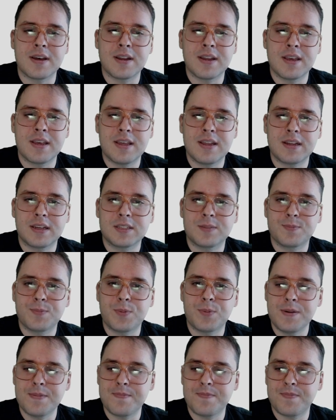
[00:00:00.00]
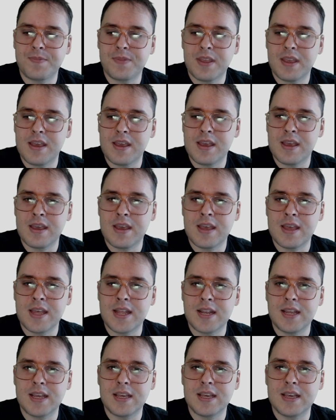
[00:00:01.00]
to hit export. And
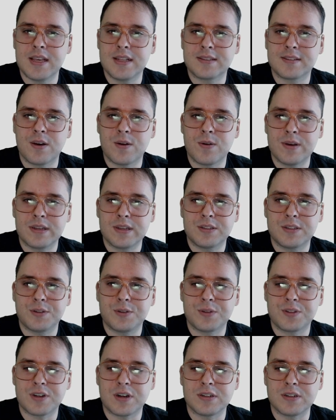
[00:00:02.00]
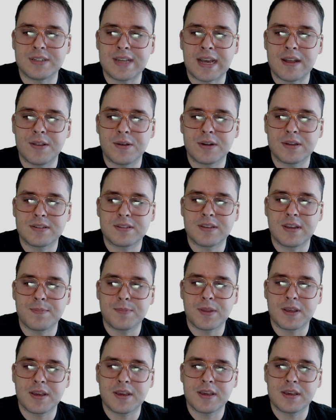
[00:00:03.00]
it's going to start downloading
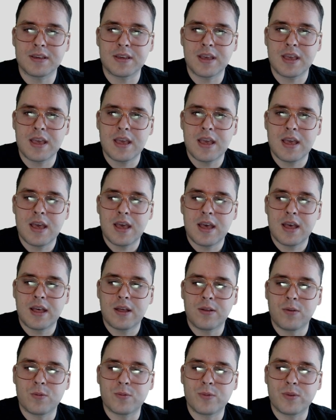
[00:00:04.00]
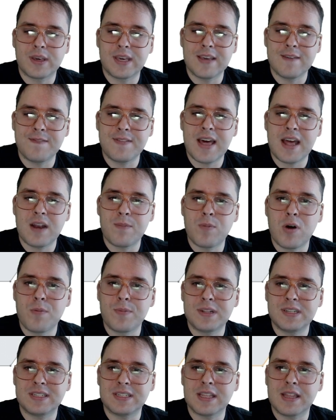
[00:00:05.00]
something. Give that a
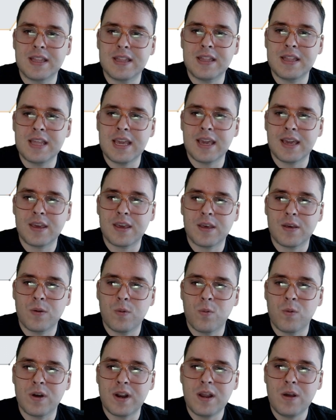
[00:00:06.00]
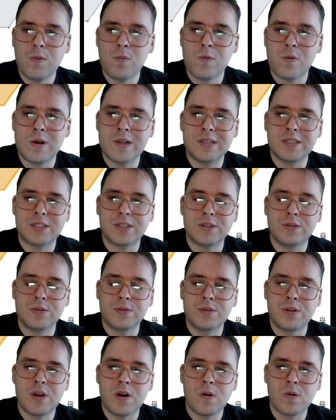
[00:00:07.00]
moment to think. What I want to
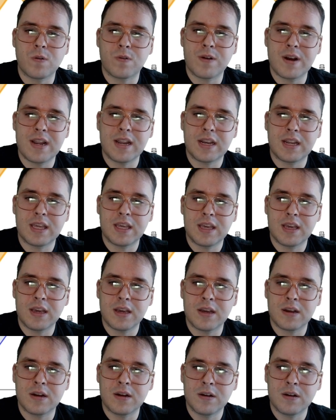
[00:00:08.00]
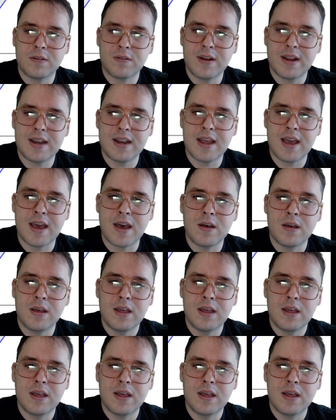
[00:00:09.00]
note right here, right now,